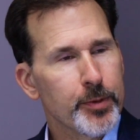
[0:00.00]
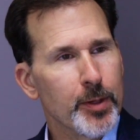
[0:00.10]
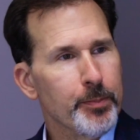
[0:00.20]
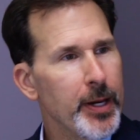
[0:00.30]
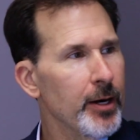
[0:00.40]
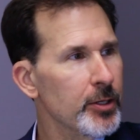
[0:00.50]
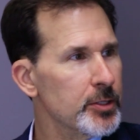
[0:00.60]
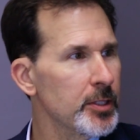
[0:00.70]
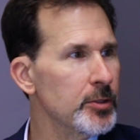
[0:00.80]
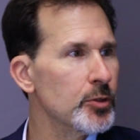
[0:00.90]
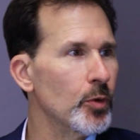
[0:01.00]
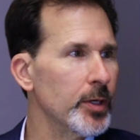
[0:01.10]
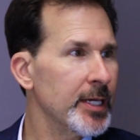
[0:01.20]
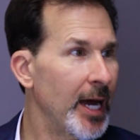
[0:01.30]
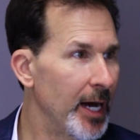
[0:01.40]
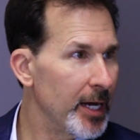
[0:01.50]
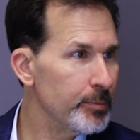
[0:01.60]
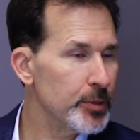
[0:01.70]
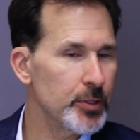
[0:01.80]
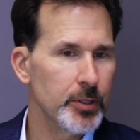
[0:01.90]
comparisons or
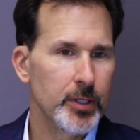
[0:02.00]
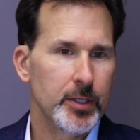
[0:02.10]
comps,